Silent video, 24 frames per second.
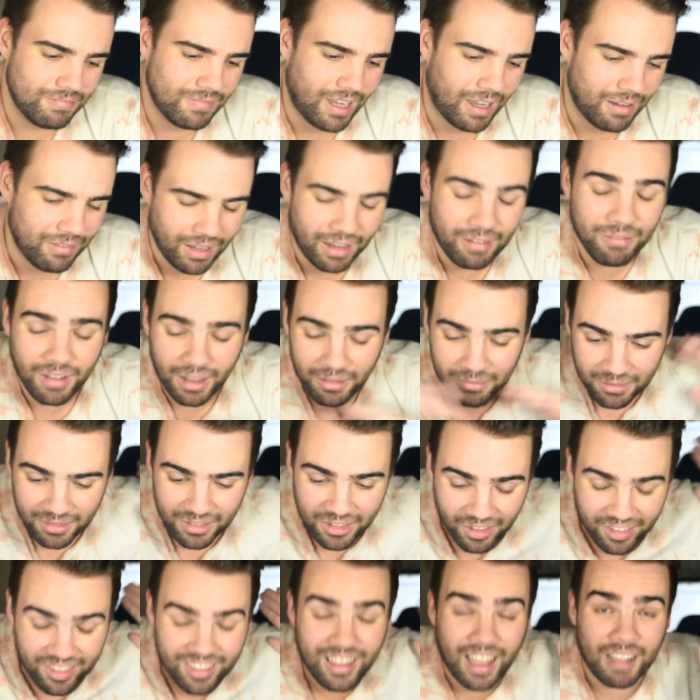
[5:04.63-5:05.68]
I'm
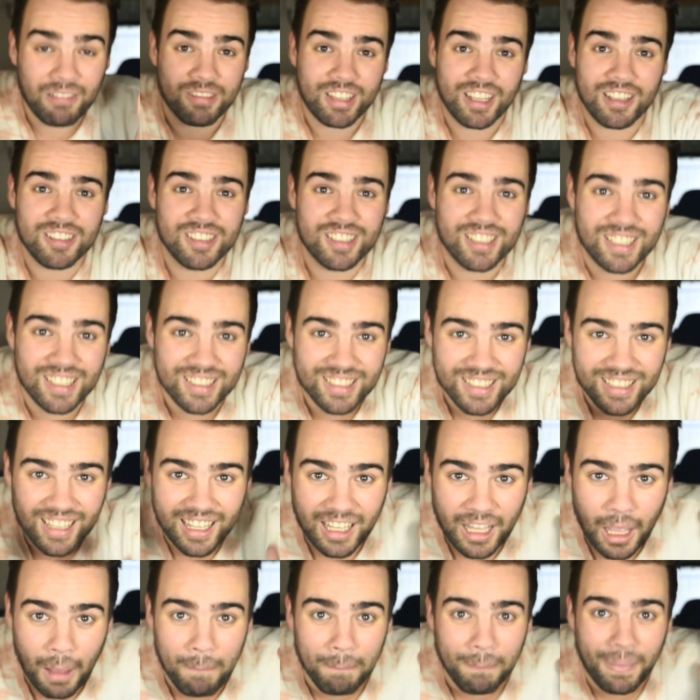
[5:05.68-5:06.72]
telling you, this is
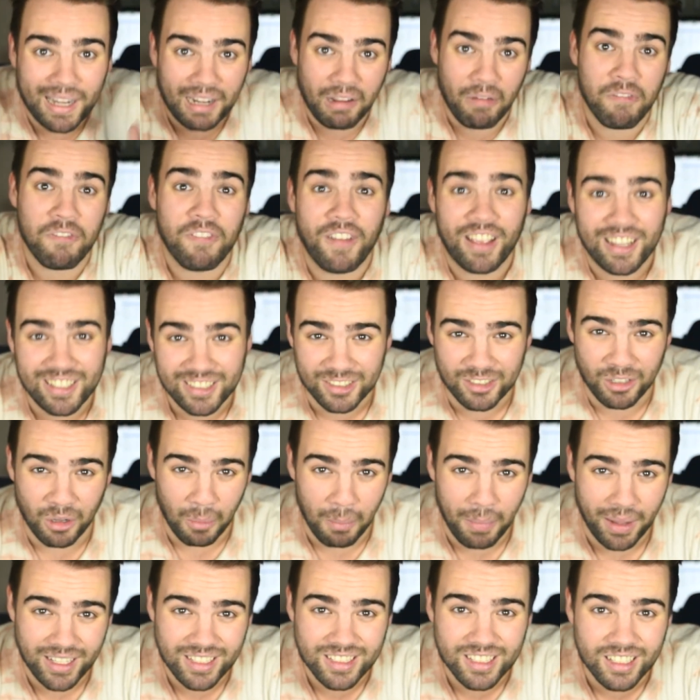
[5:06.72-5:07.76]
like a manifesto,
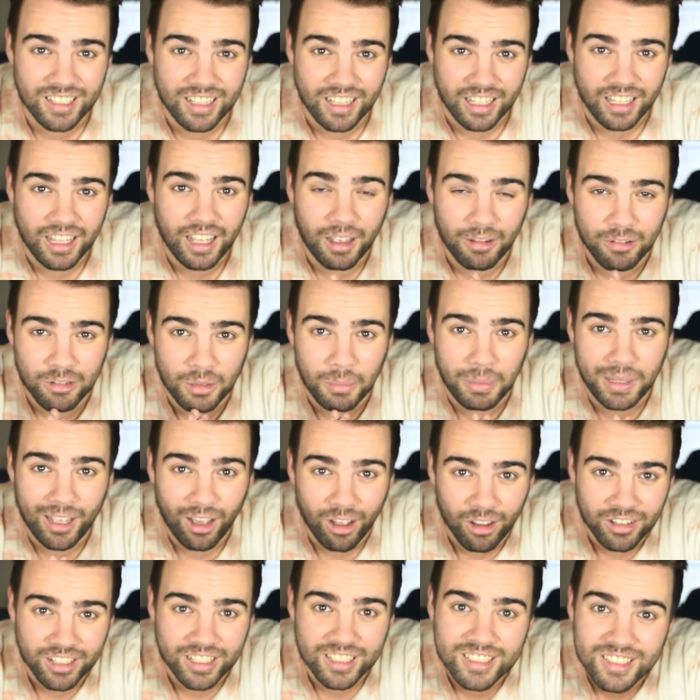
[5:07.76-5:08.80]
basically. I'm gonna be
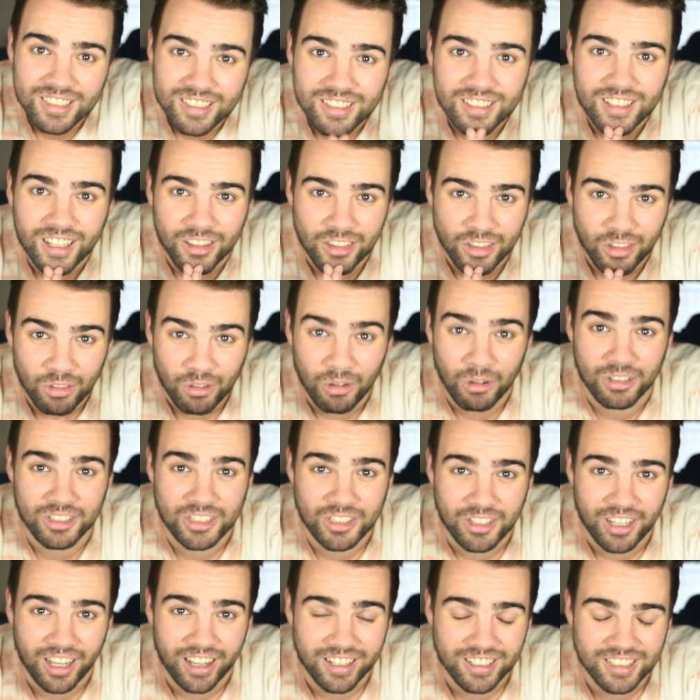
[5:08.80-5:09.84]
honest and just talk to
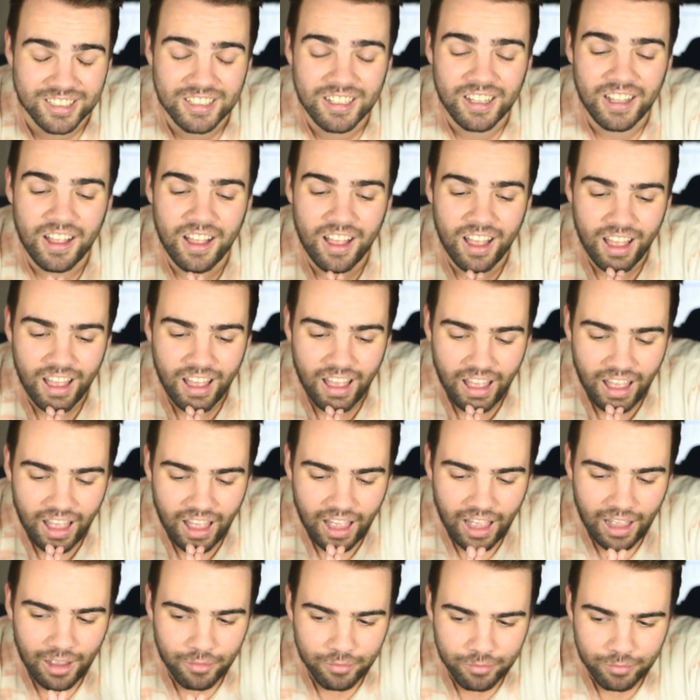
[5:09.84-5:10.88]
you guys
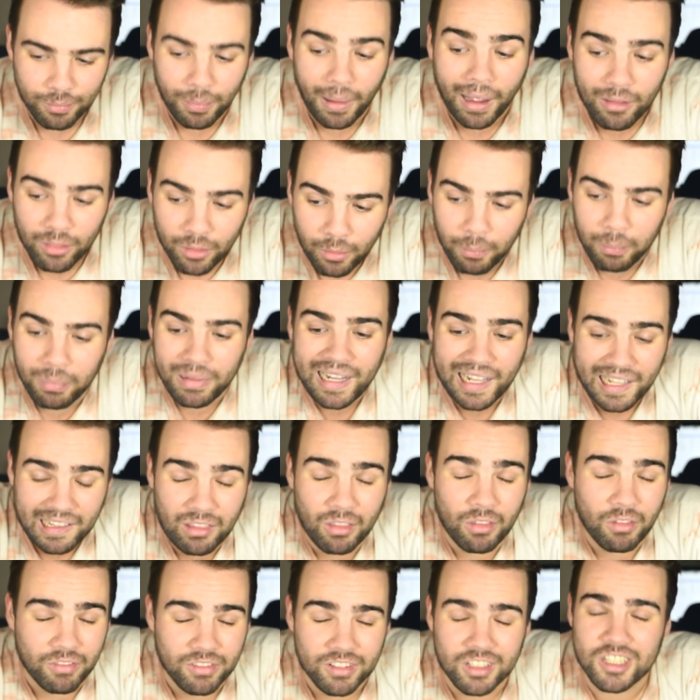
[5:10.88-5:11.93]
about the
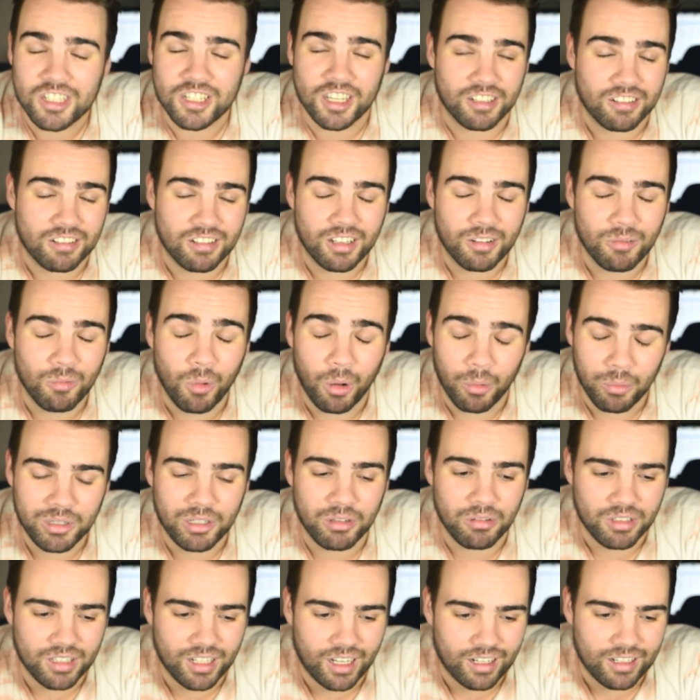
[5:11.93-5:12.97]
plans for the channel and what we're
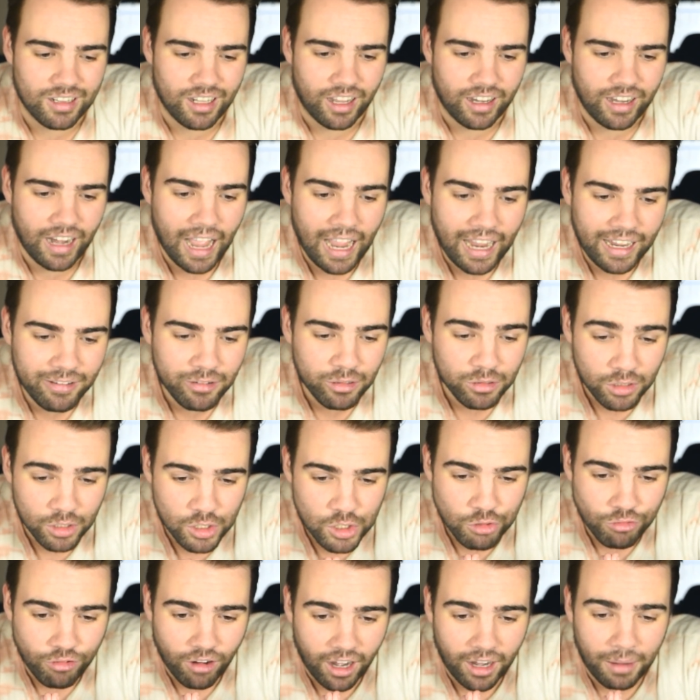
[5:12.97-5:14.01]
doing down the line. I am going to
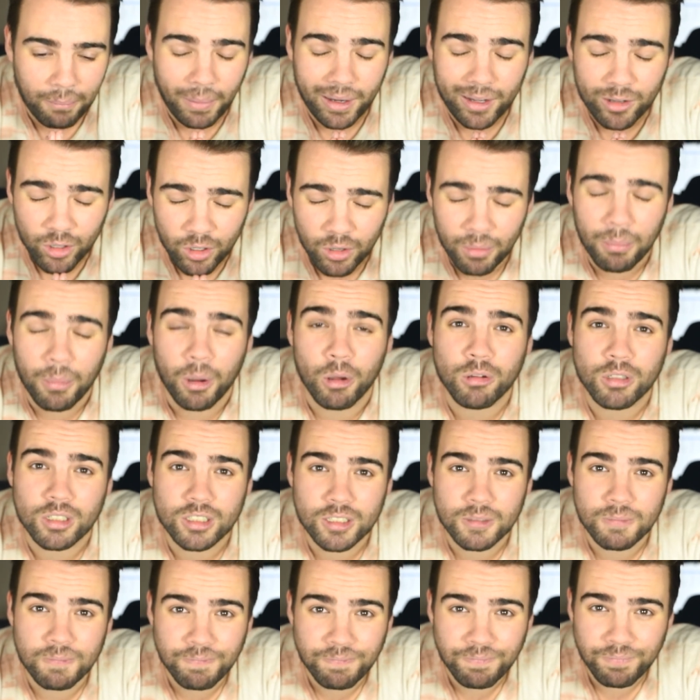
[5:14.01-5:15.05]
try my
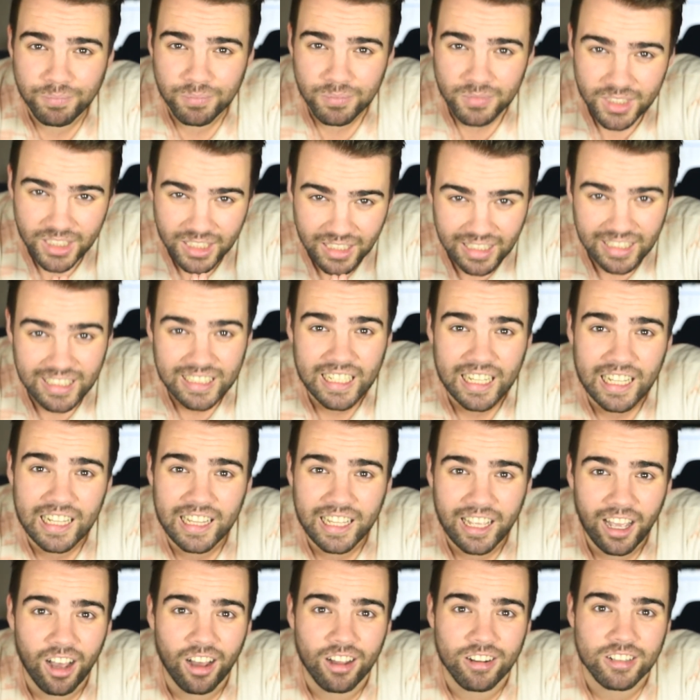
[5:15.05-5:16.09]
utmost, sincerely
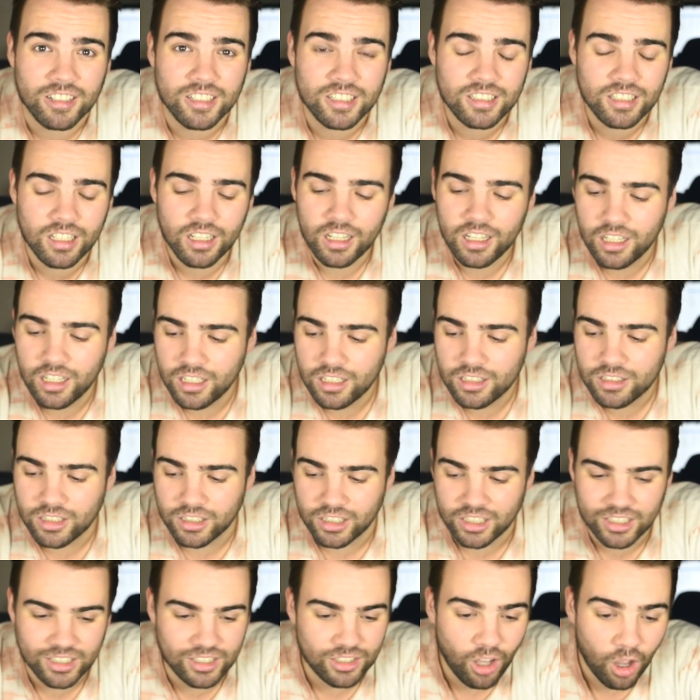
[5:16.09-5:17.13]
hardest, to
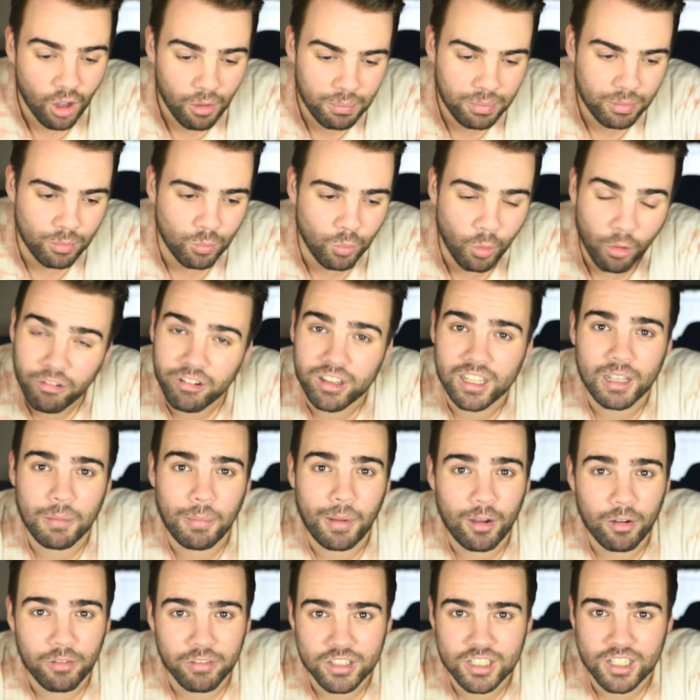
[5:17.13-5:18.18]
stop worrying
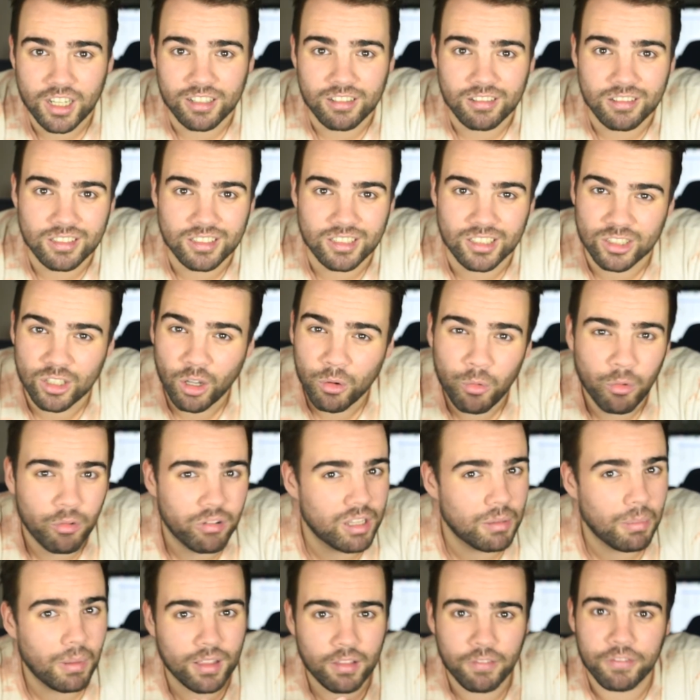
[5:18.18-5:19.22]
about other channels, to stop worrying
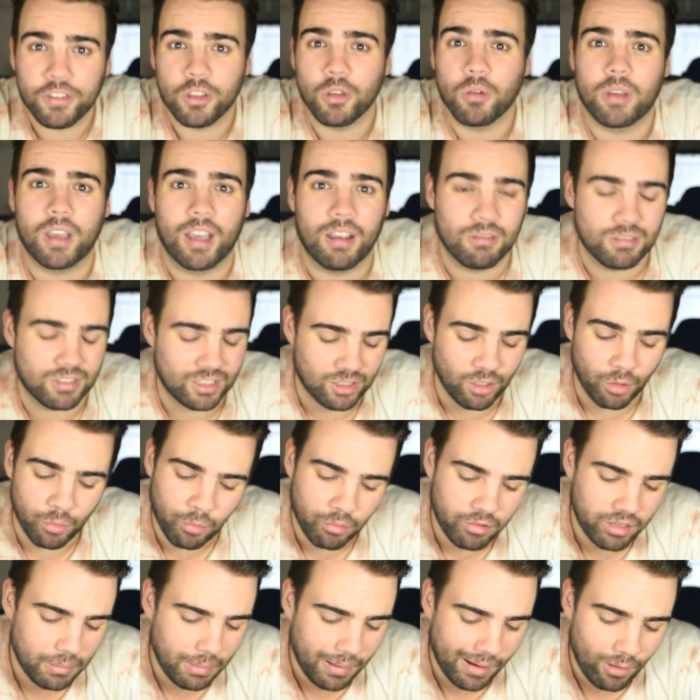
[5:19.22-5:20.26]
about the view count, to stop
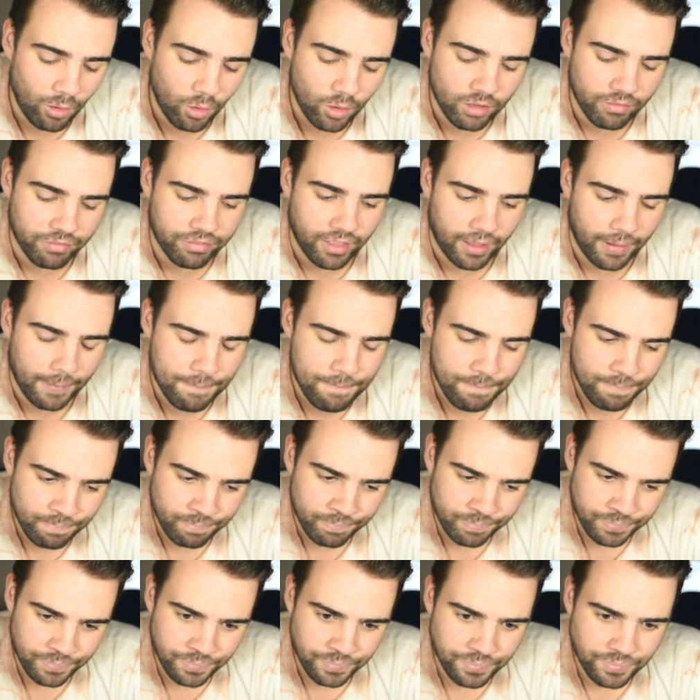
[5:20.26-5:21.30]
worrying about all of that,
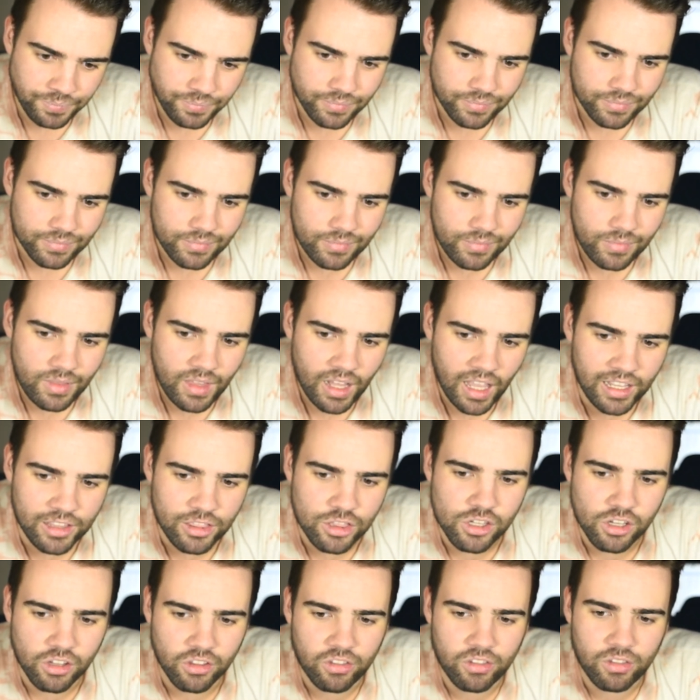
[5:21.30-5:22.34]
and
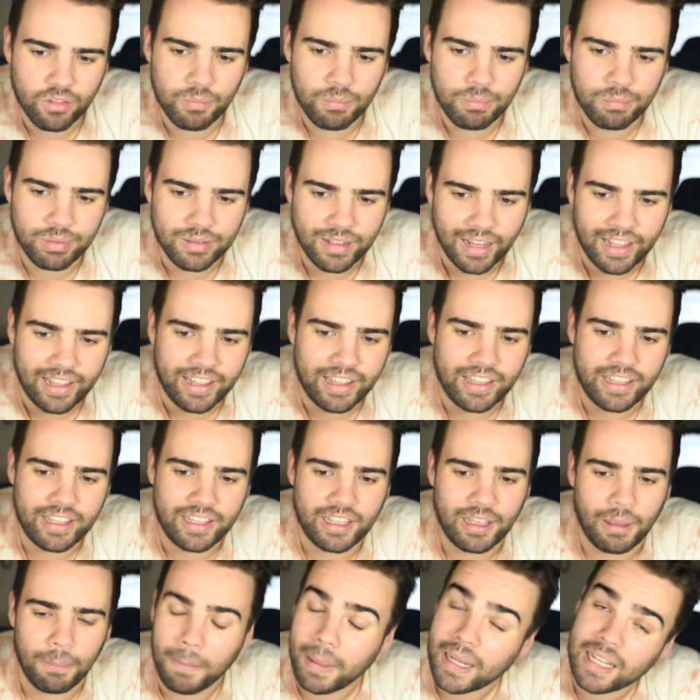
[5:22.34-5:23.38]
just play
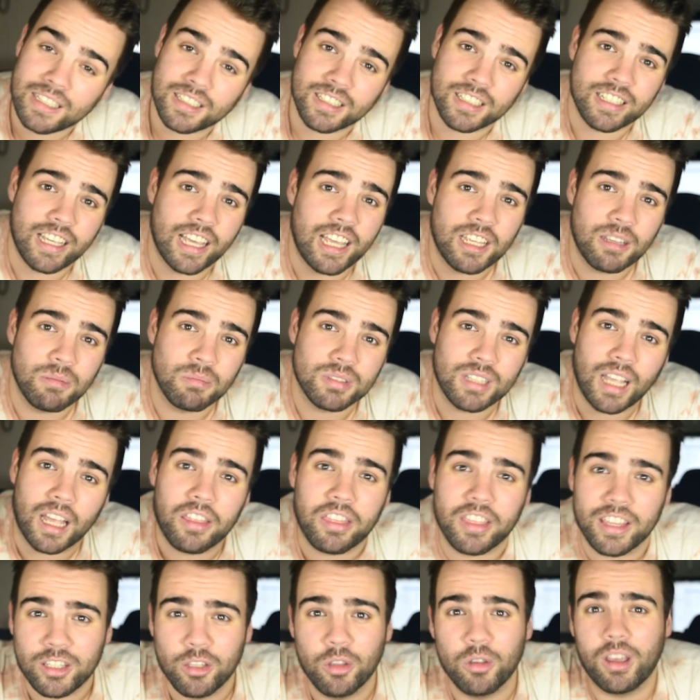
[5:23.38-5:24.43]
amazing games that I
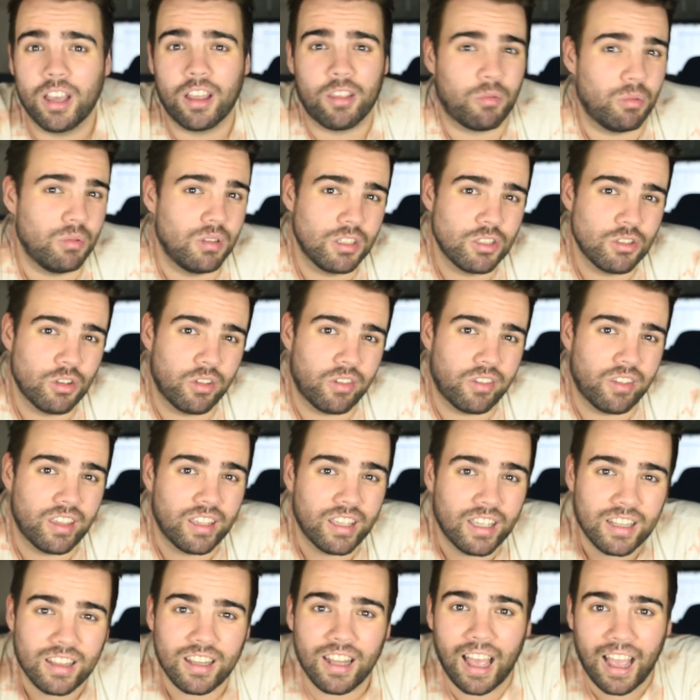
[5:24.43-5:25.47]
think you guys will enjoy seeing
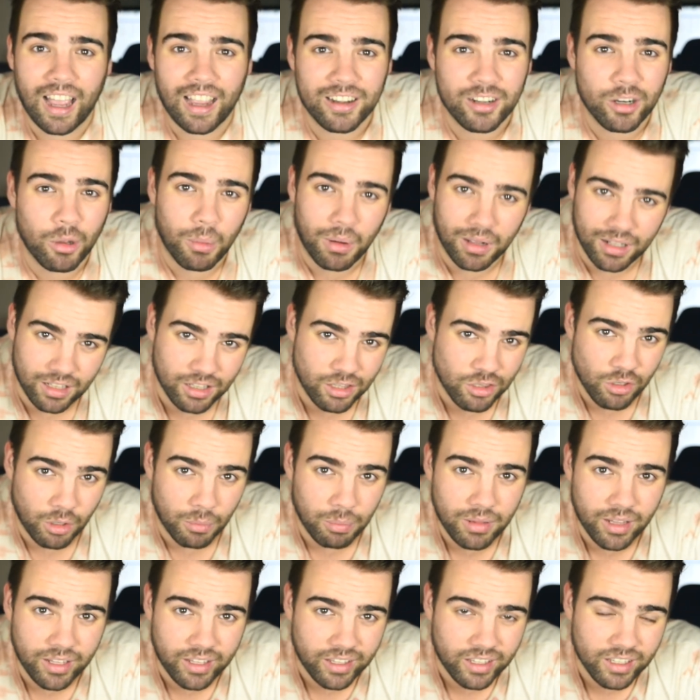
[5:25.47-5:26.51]
and that I know I'll enjoy
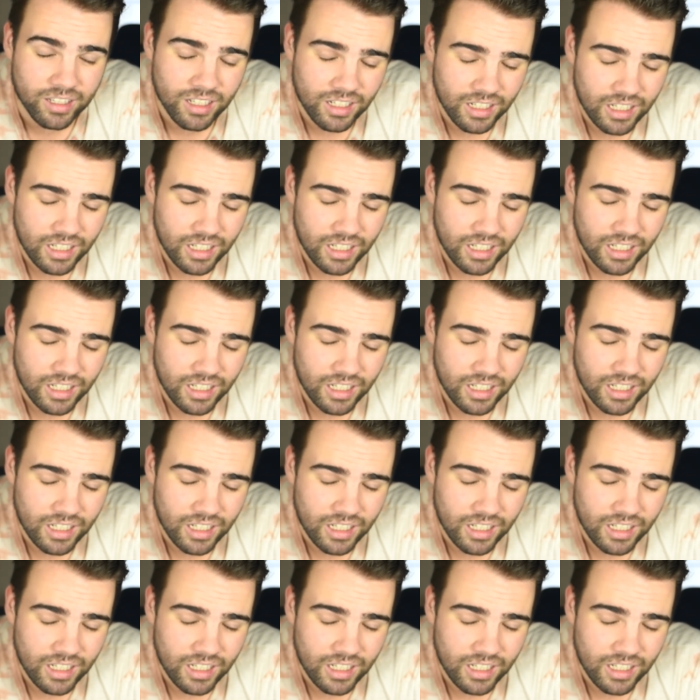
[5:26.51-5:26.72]
playing.